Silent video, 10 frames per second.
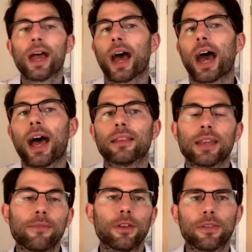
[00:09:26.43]
And
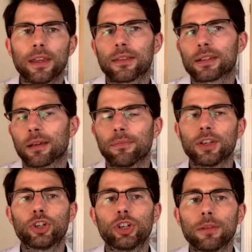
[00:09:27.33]
if you think that something
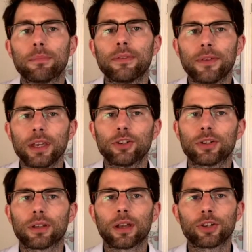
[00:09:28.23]
should be featured
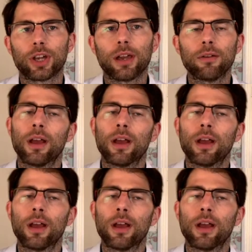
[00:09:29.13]
on our show,